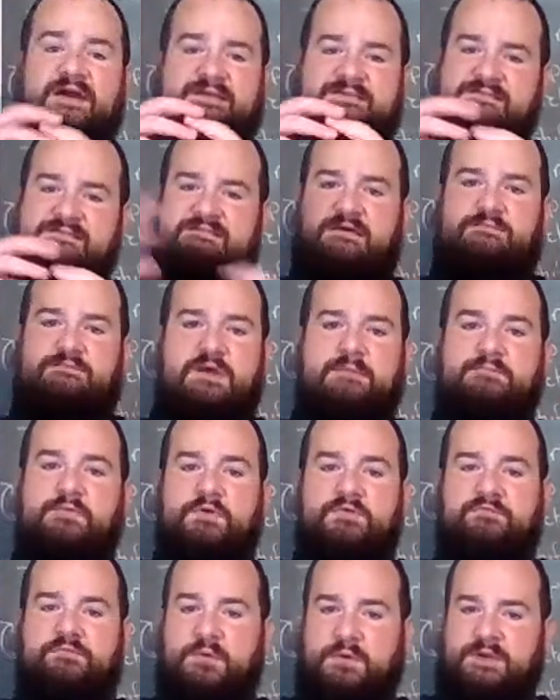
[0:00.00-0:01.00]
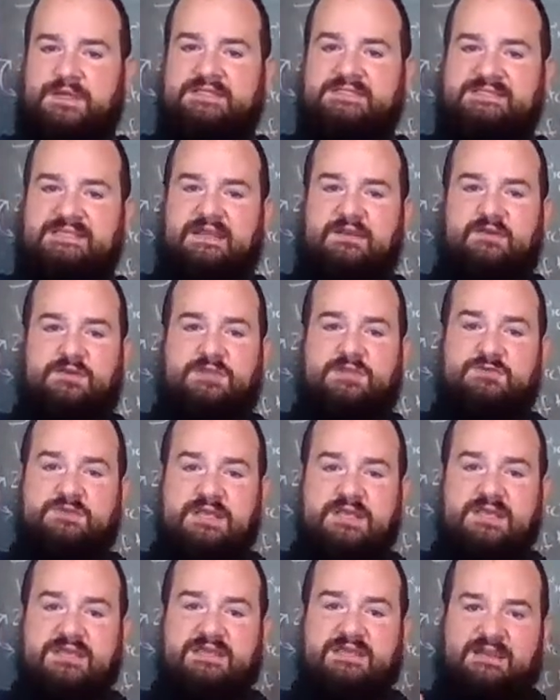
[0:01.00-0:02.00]
some number of points that are
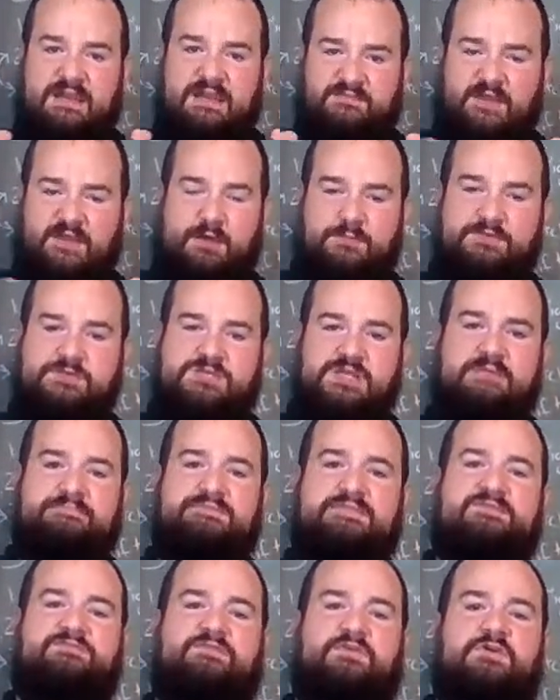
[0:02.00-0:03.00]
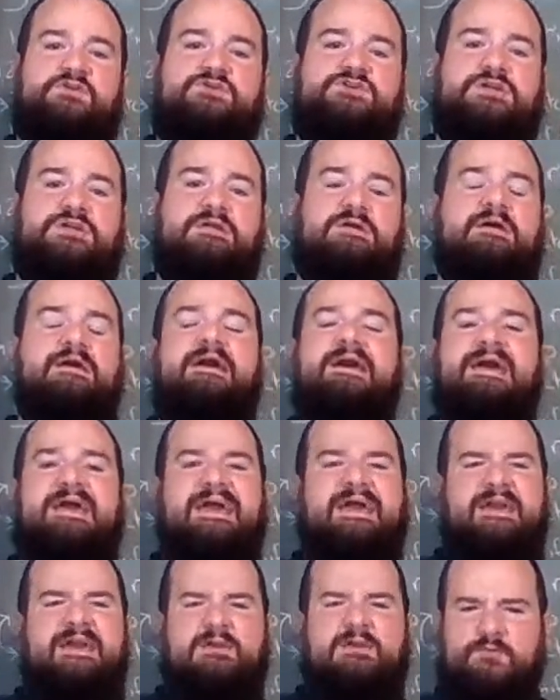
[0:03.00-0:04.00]
unique and kind of help shape this function
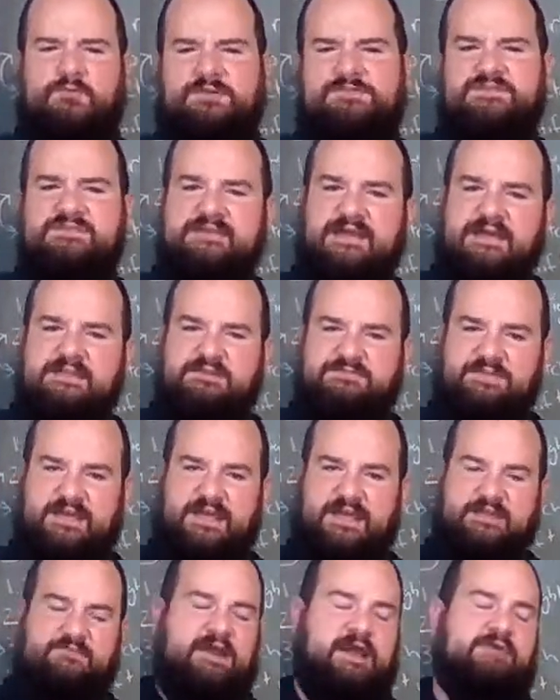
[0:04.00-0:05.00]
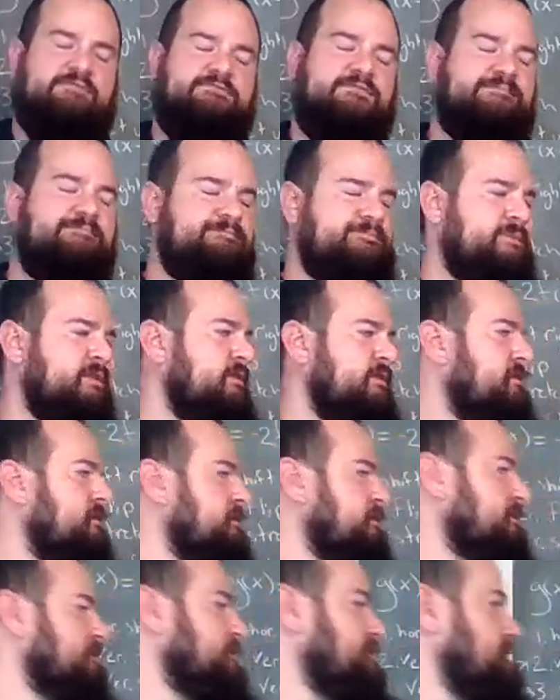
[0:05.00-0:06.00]
and get a rough sketch of that graph.
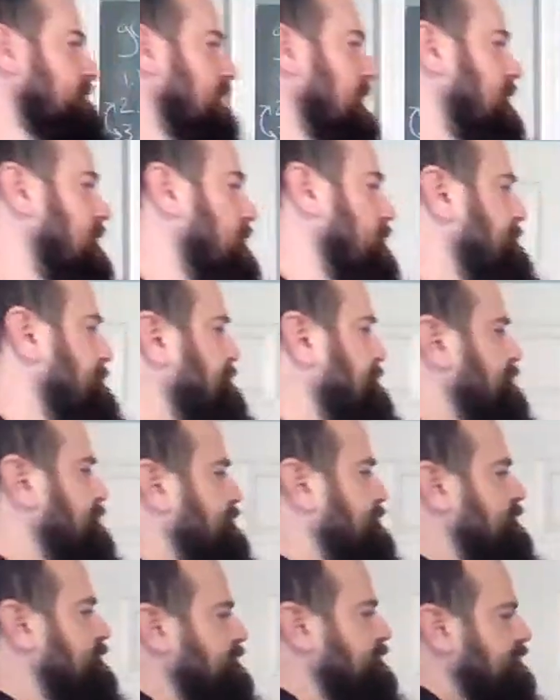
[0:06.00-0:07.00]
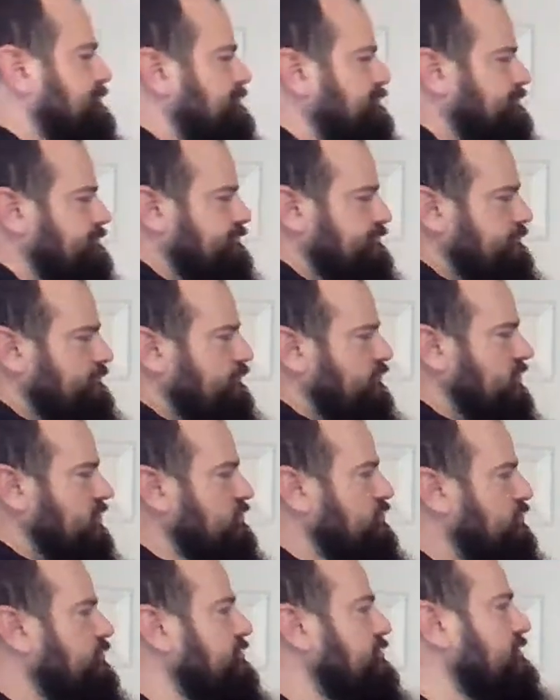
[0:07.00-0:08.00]
Now,
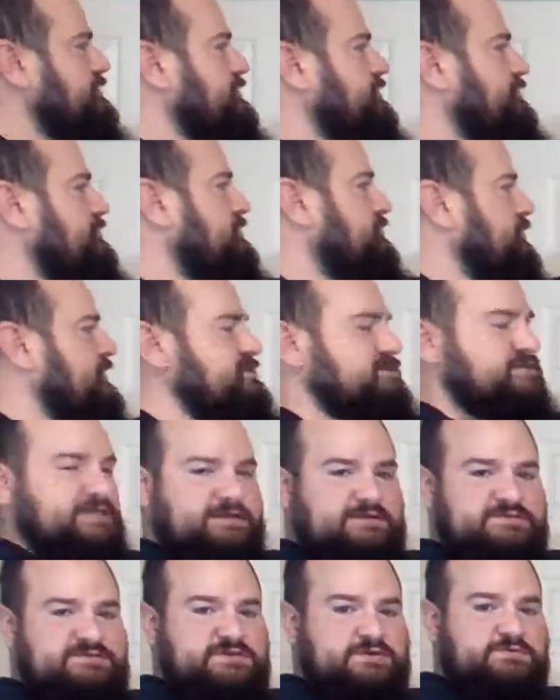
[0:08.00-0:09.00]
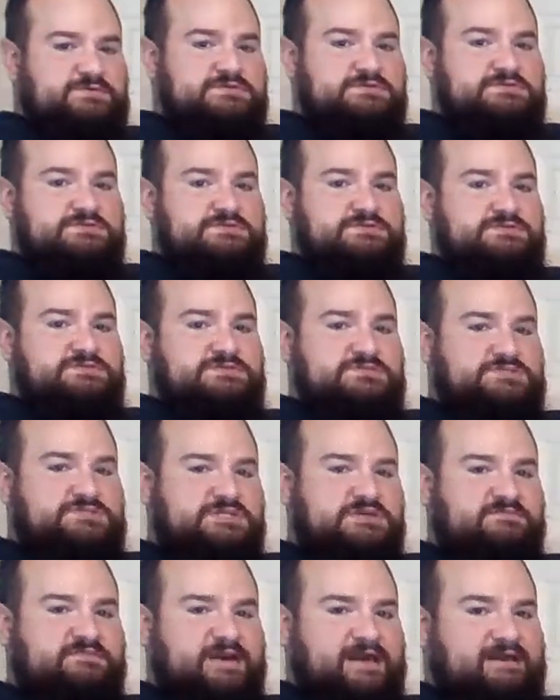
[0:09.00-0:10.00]
when we look at our equation here, so
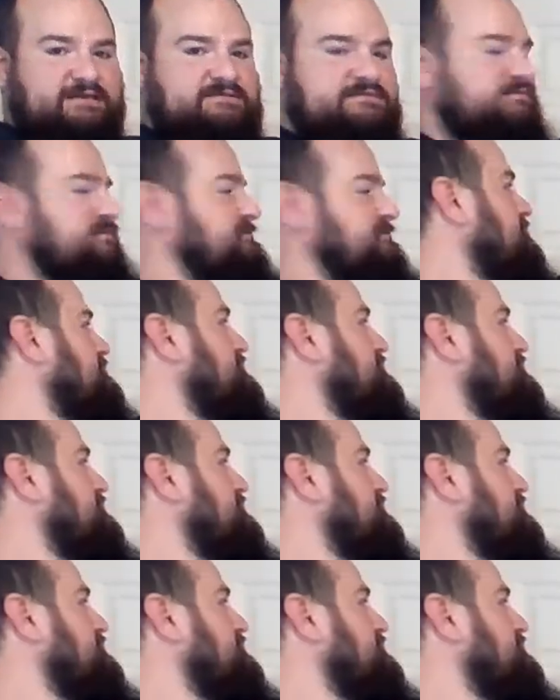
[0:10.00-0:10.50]
g of x is